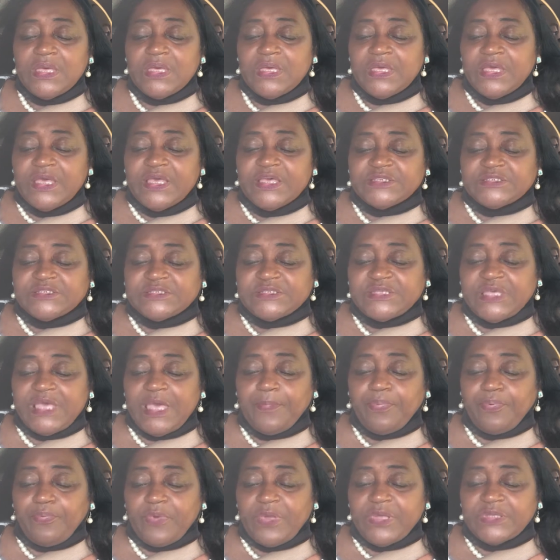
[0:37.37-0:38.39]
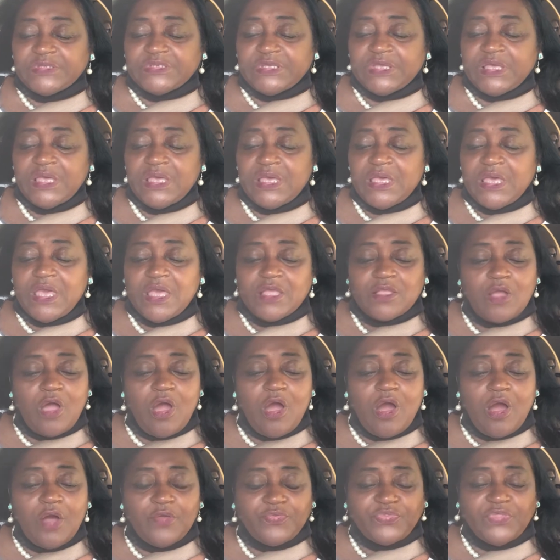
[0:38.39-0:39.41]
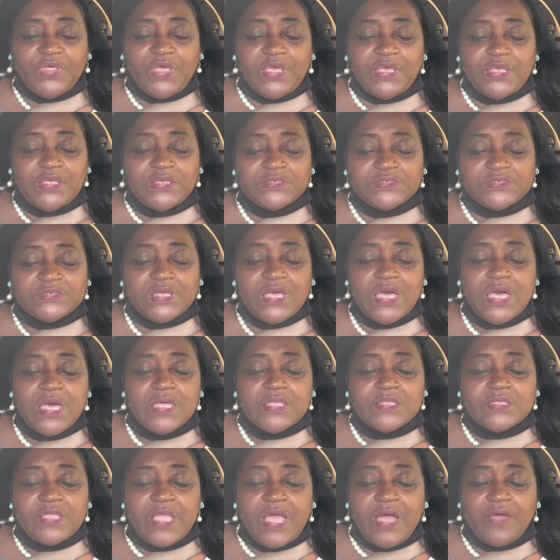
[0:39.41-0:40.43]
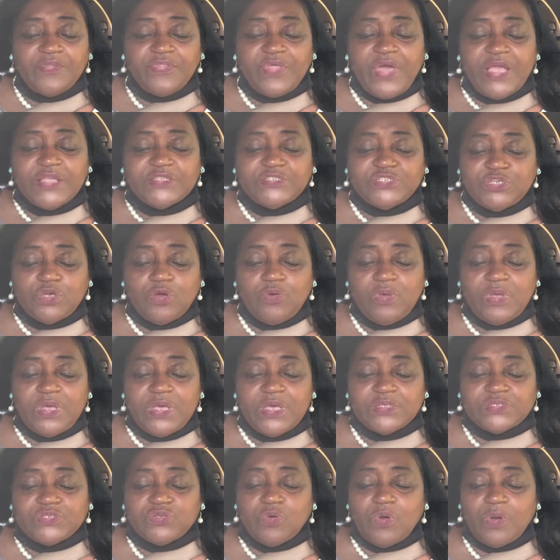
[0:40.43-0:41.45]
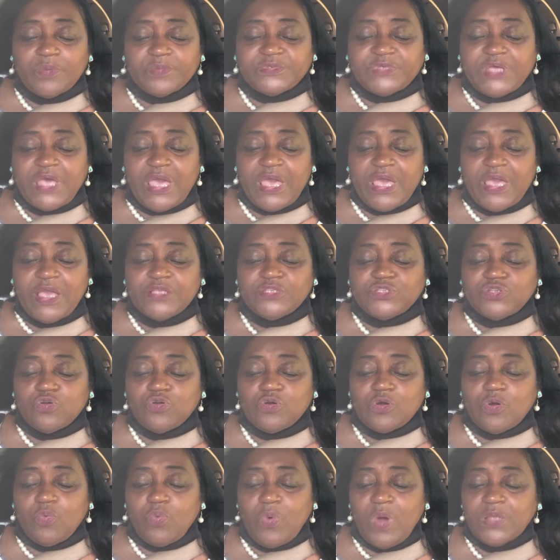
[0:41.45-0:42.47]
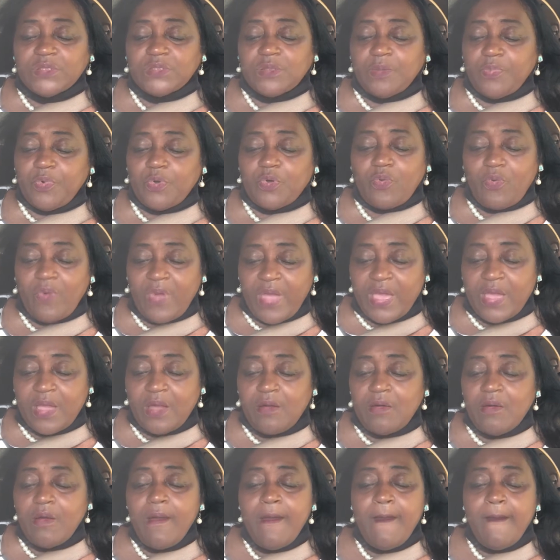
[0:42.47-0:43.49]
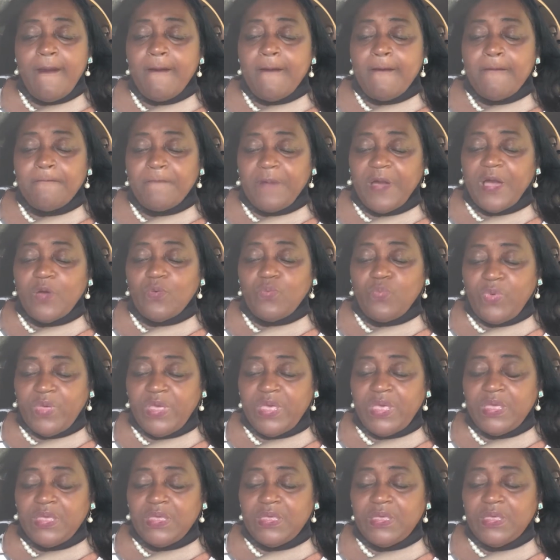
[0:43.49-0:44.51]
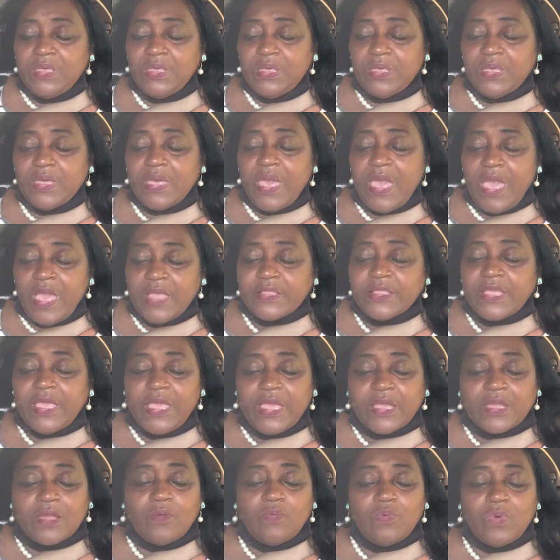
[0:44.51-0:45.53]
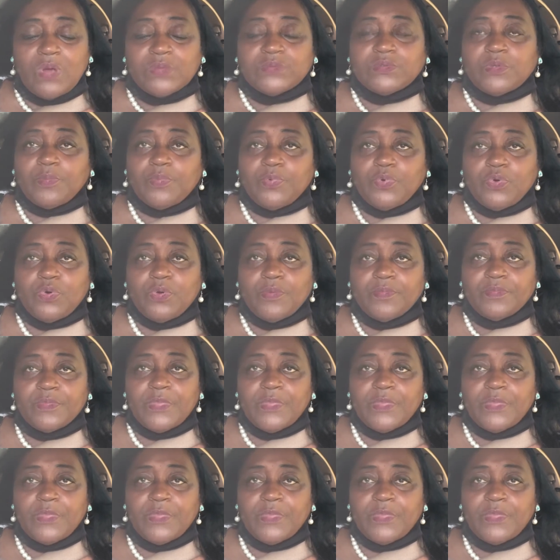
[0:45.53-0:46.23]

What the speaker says: is temperate in all things. Now they do it to obtain to corruptible crown, but we an incorruptible.